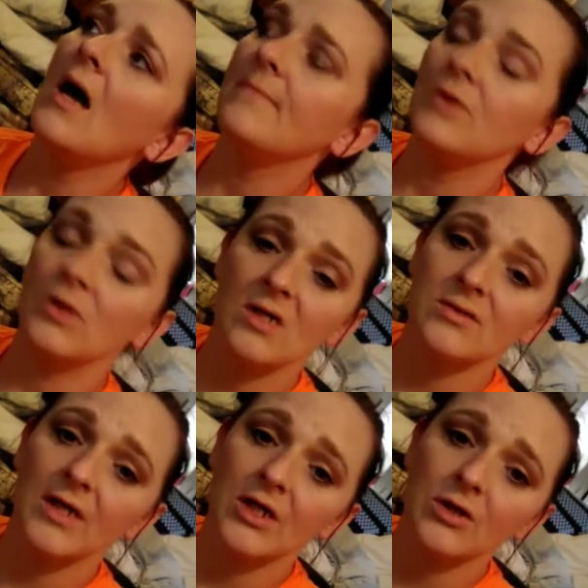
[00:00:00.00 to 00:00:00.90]
You can
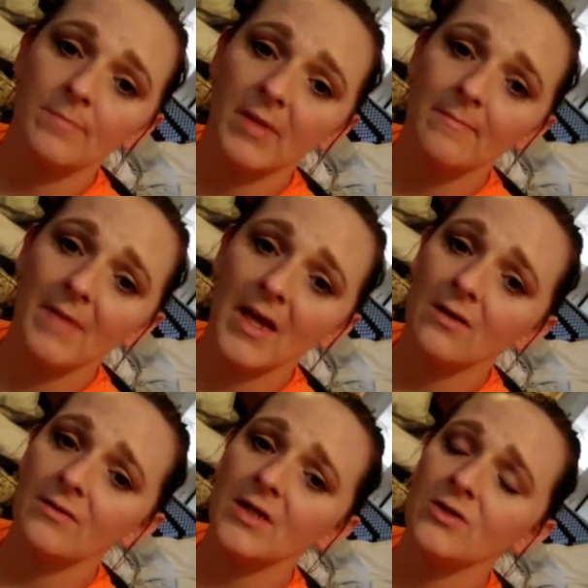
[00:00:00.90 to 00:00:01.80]
also get your bean back
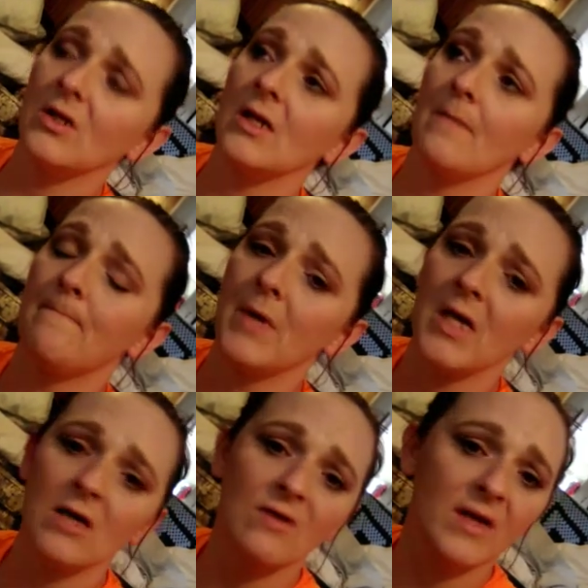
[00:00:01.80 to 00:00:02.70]
on there. You get a
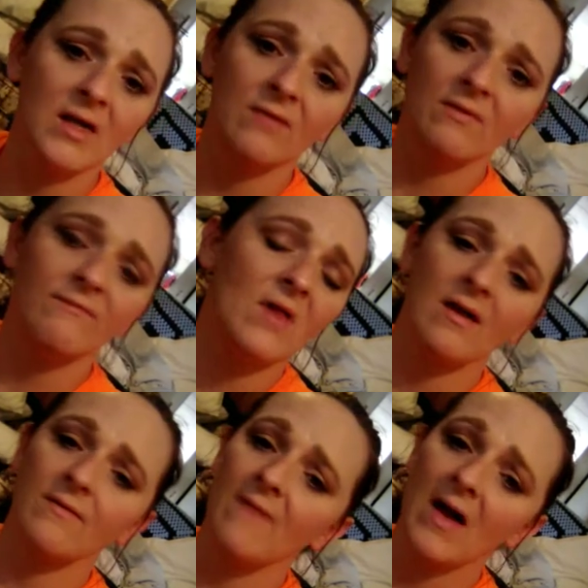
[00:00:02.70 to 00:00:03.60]
big old thing of it for
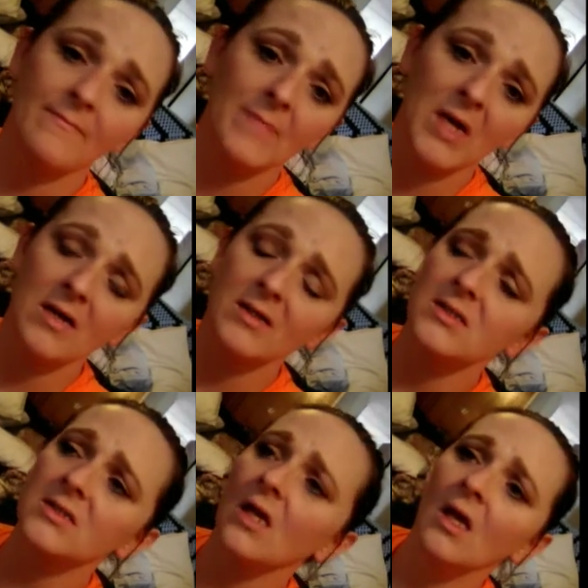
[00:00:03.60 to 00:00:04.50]
like $5.
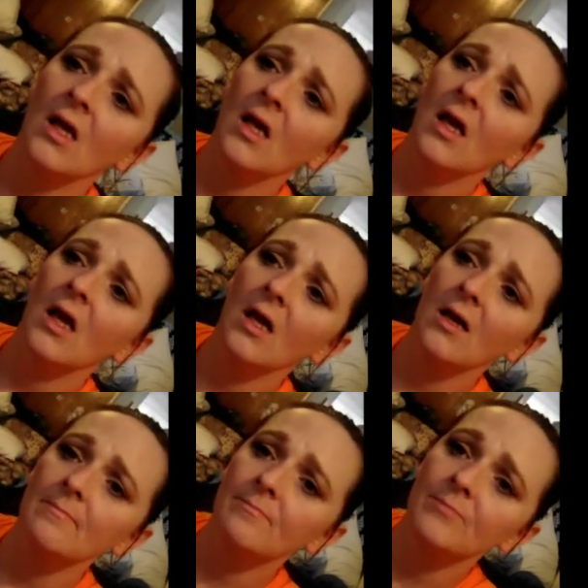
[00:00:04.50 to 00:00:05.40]

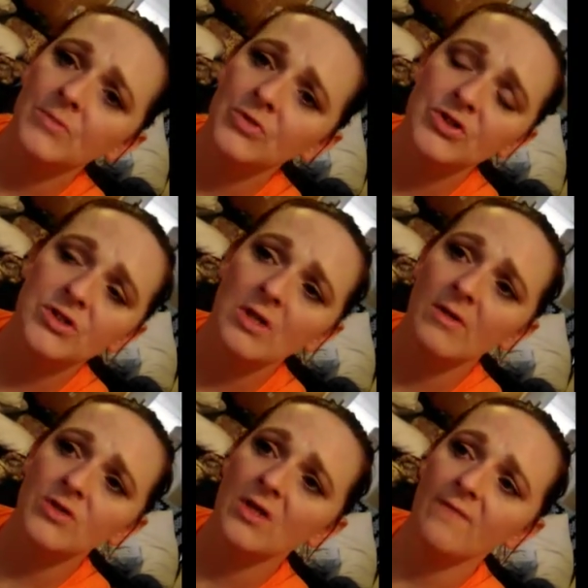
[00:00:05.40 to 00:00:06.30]
Just so
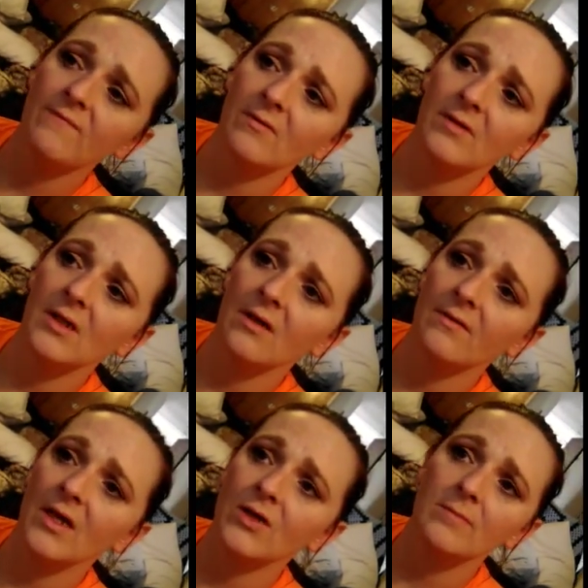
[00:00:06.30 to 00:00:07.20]
much stuff you can get
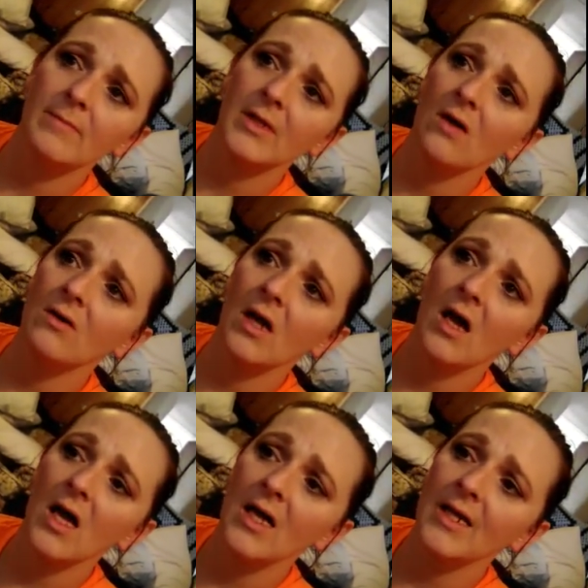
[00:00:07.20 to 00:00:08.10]
on there. Your Monoka
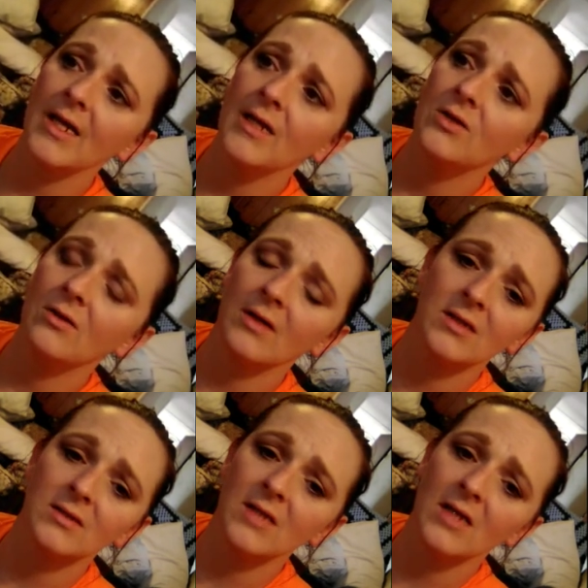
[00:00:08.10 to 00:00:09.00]
honey, you can
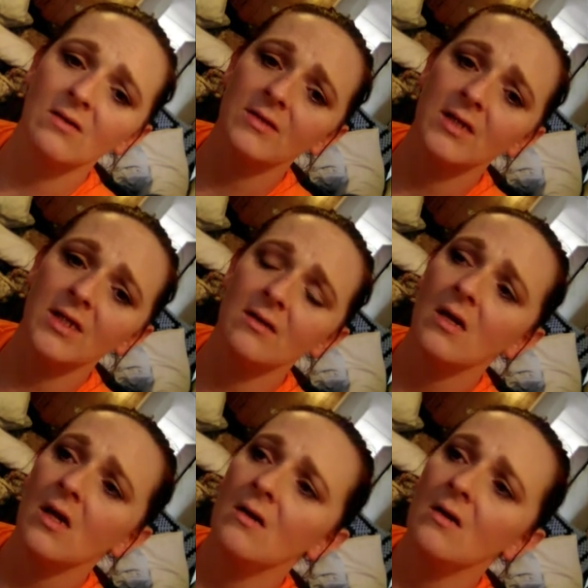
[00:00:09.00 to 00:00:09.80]
get that on there.